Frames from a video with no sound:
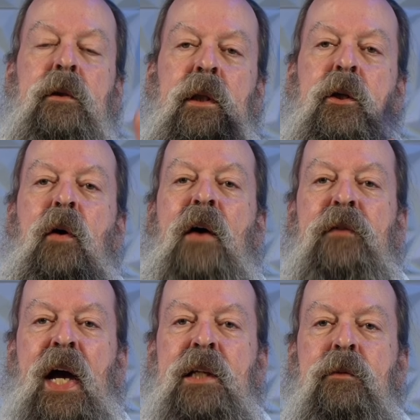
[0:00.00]
The
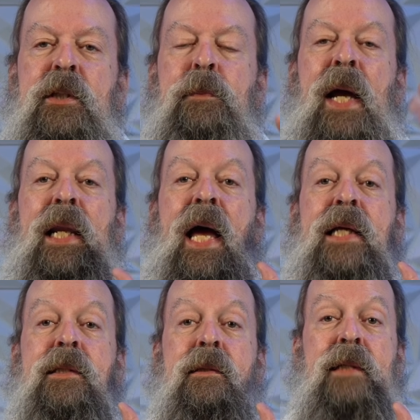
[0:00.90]
2FX was my
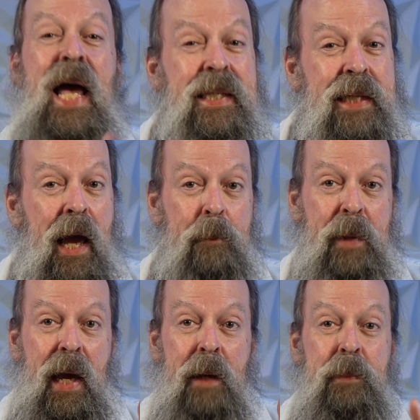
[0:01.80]
last desktop Mac,